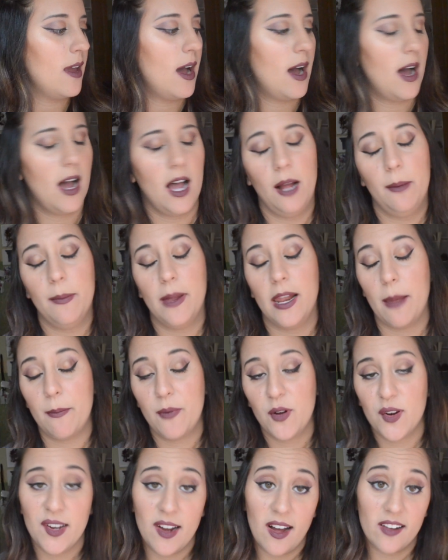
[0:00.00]
And I
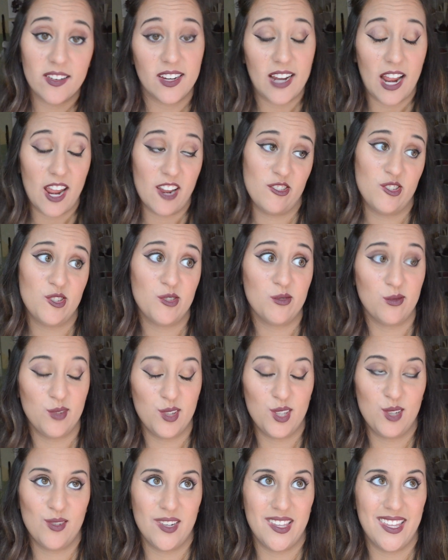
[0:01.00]
put it on, and I actually
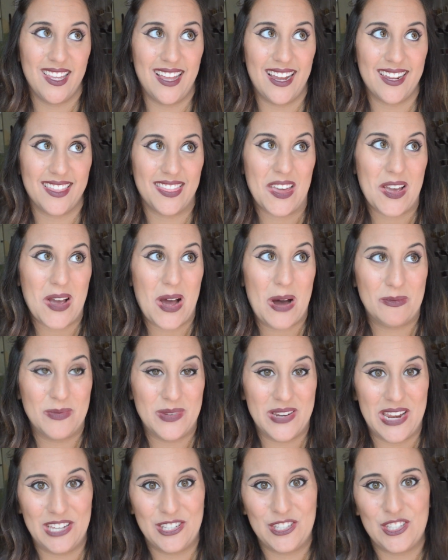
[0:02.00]
really like the
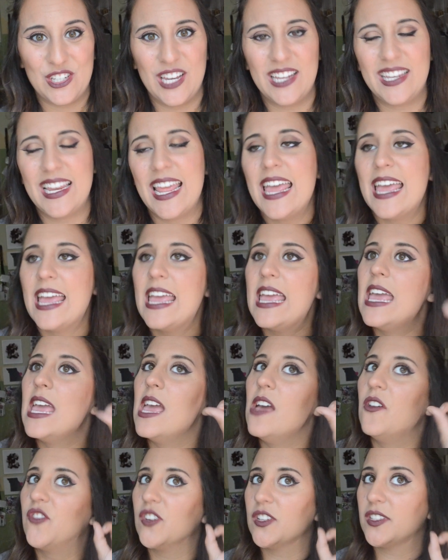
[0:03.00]

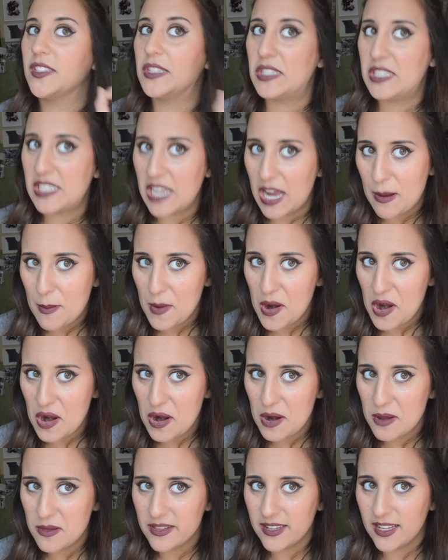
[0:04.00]
combination. For summer,
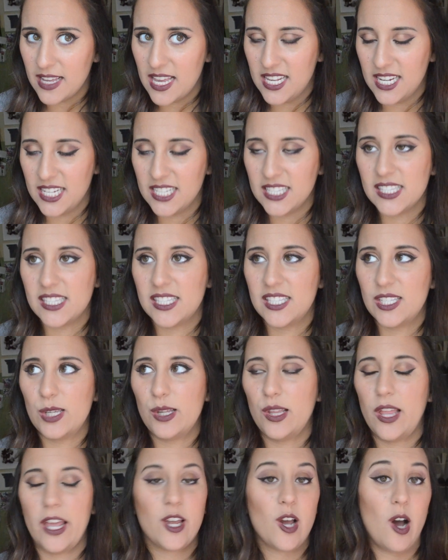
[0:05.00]
it is
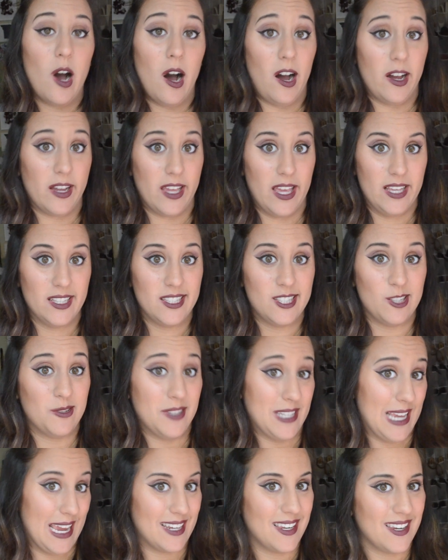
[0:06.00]
still like August, so
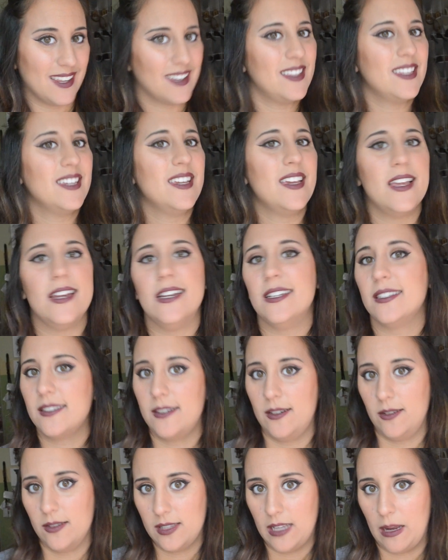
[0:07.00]
technically it is
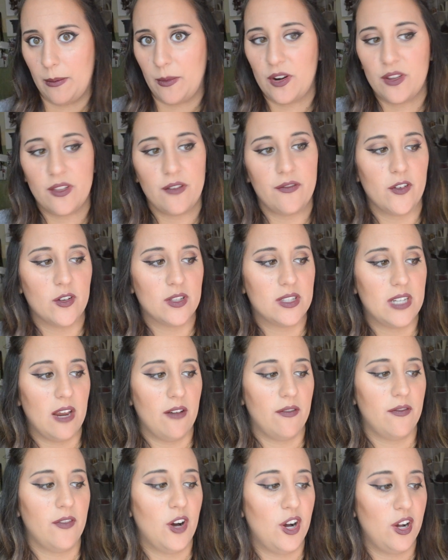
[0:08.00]
still summer. The first day
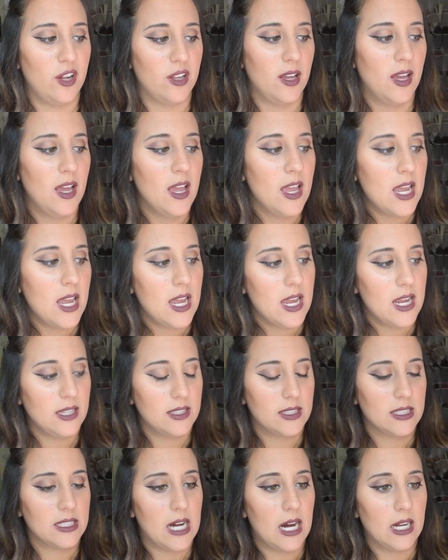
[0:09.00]
of fall
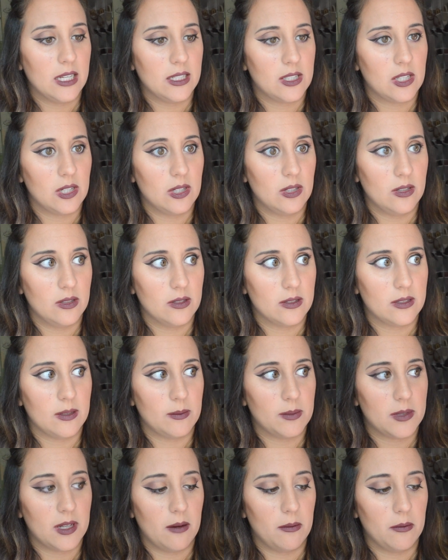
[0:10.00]
is not until
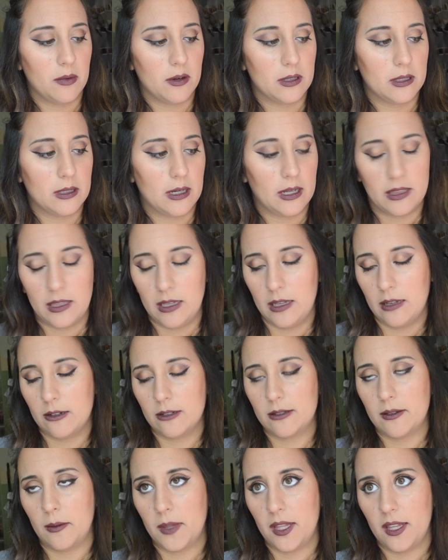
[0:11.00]
September, I think,
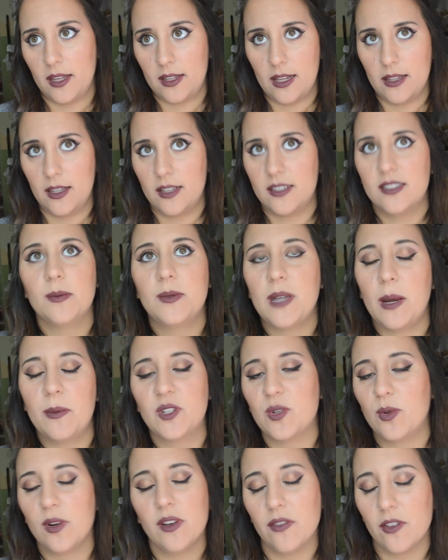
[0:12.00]
or something like that. Like September
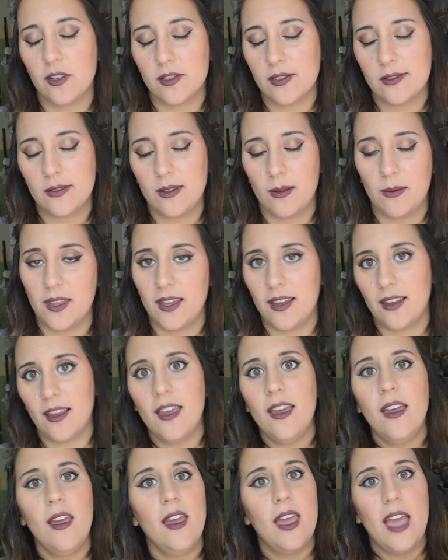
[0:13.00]
21st or
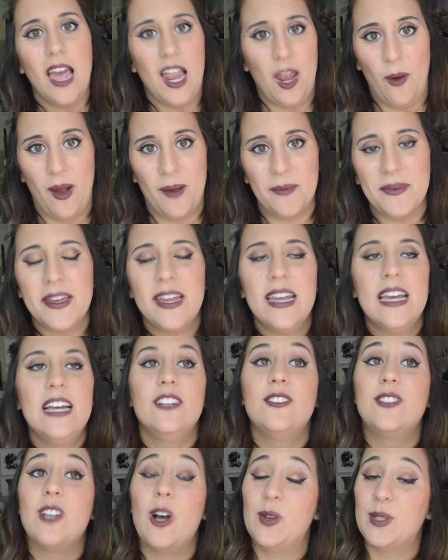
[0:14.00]
something. Anyway,
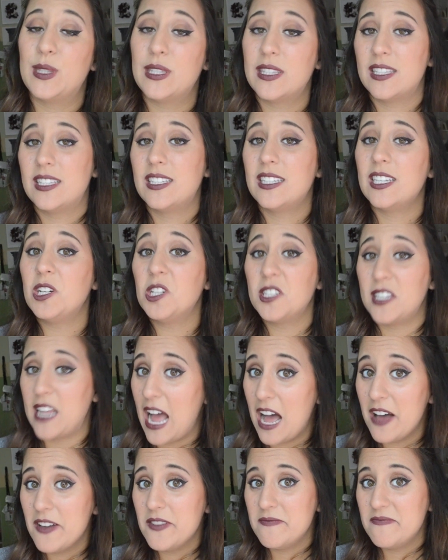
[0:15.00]
so it's still
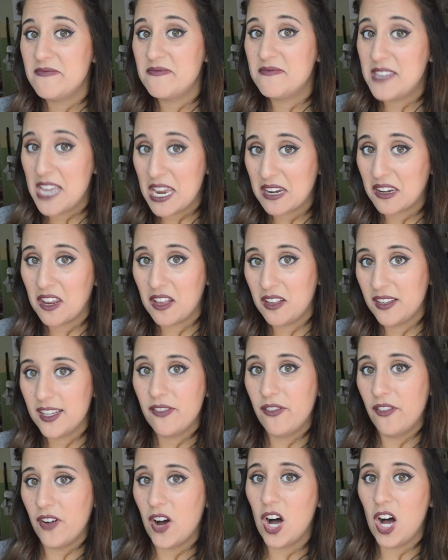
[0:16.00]
not technically
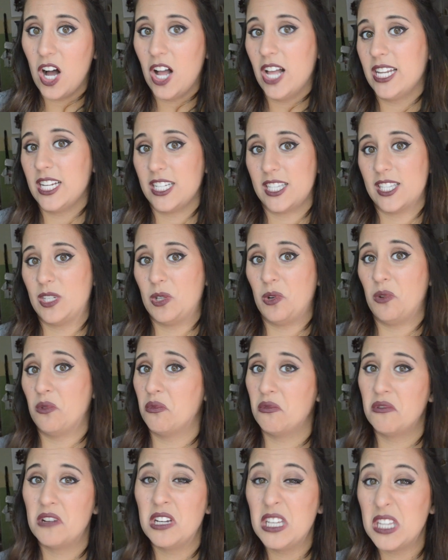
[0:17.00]
fall, and it's still
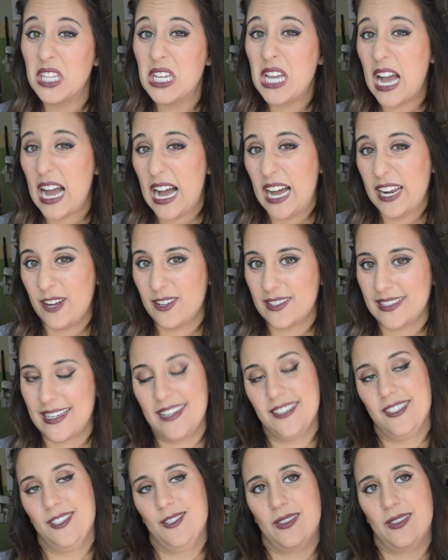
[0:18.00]
really hot outside.